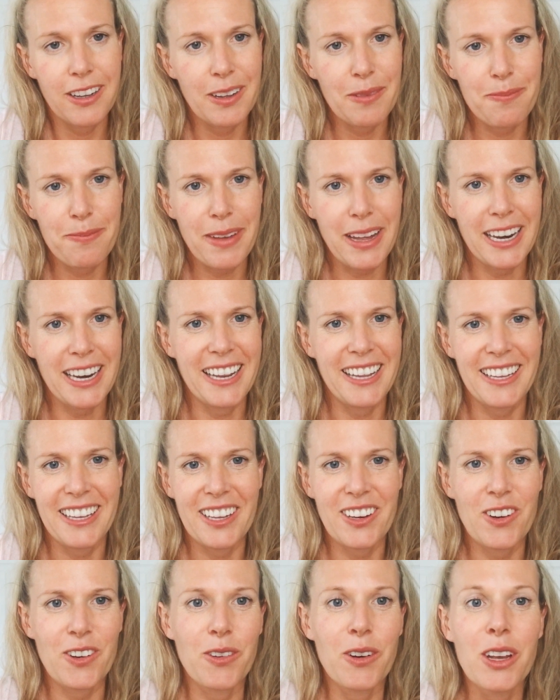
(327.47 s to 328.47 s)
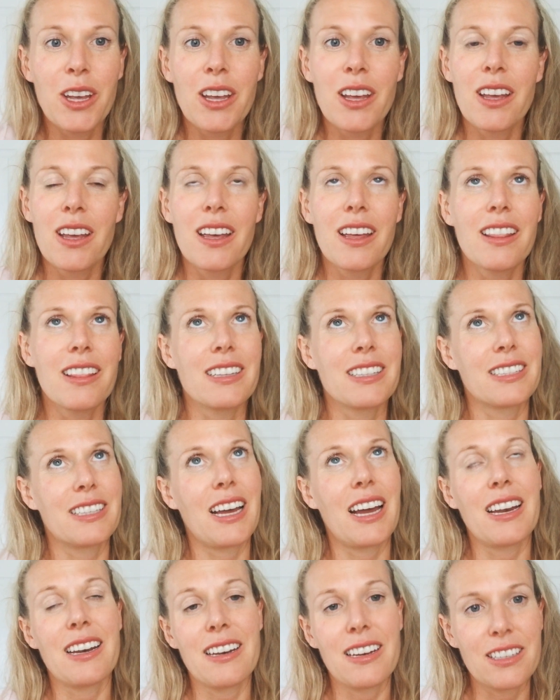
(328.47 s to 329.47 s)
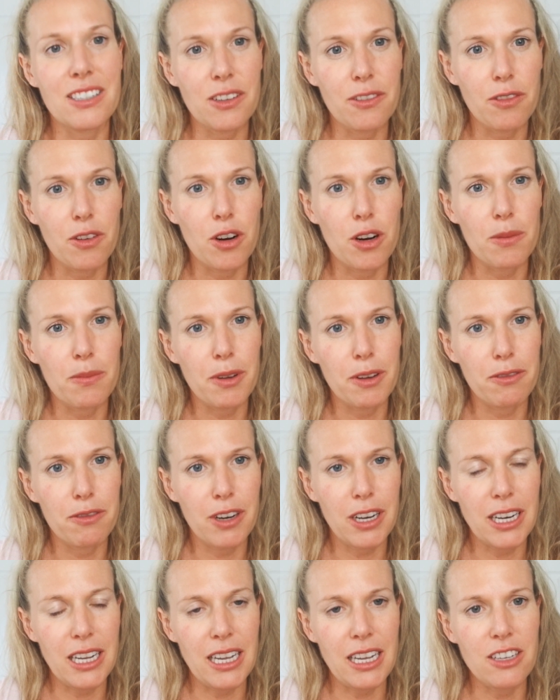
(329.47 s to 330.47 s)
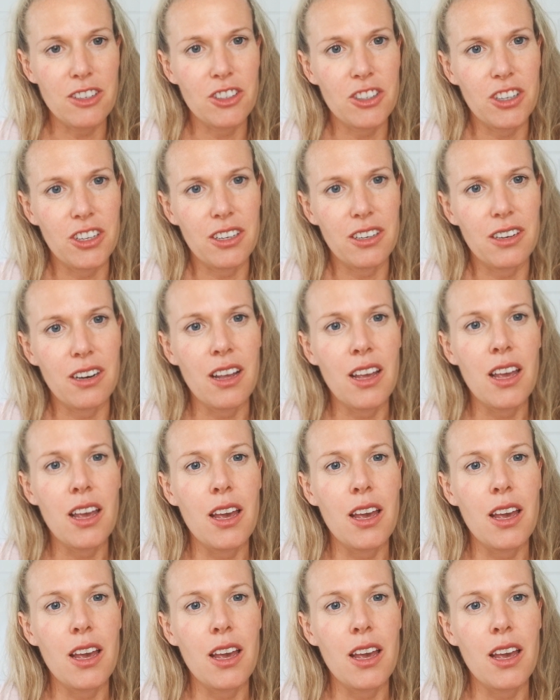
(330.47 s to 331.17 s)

the sun is a form of radiation,